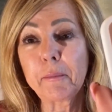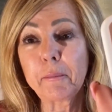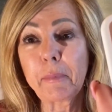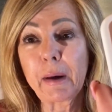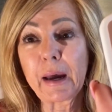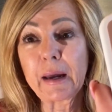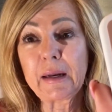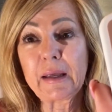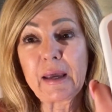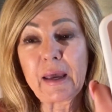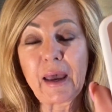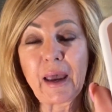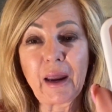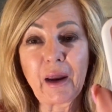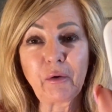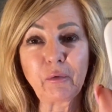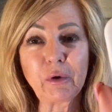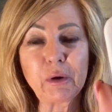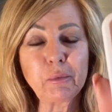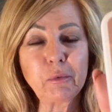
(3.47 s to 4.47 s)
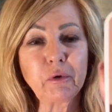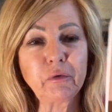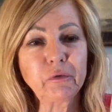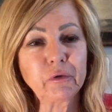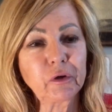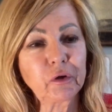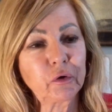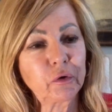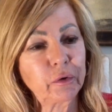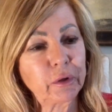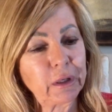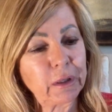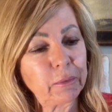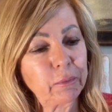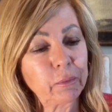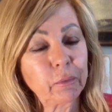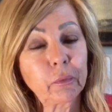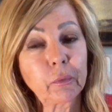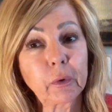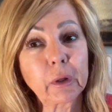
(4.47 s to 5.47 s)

body hair removal cream,